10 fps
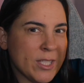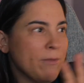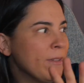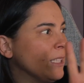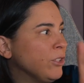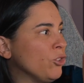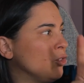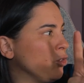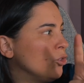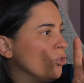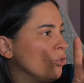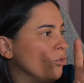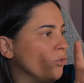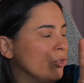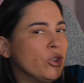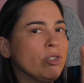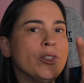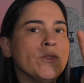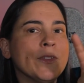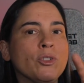They're really
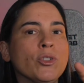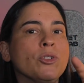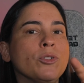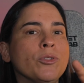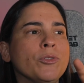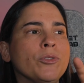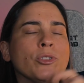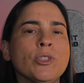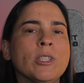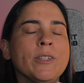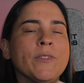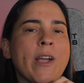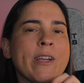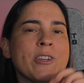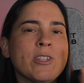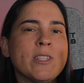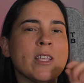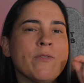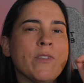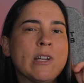two clear variations, then
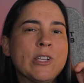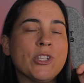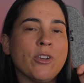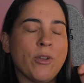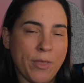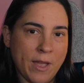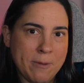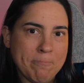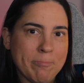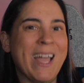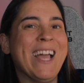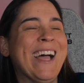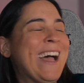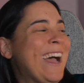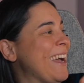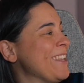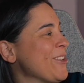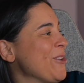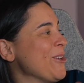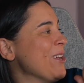a variation on a theme.
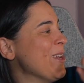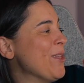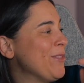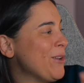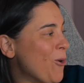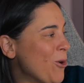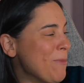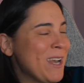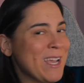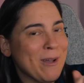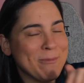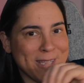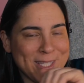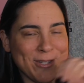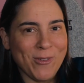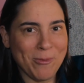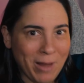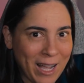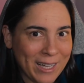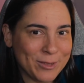So the automatic comes in silver and
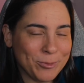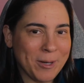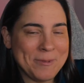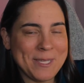black is what I'm saying.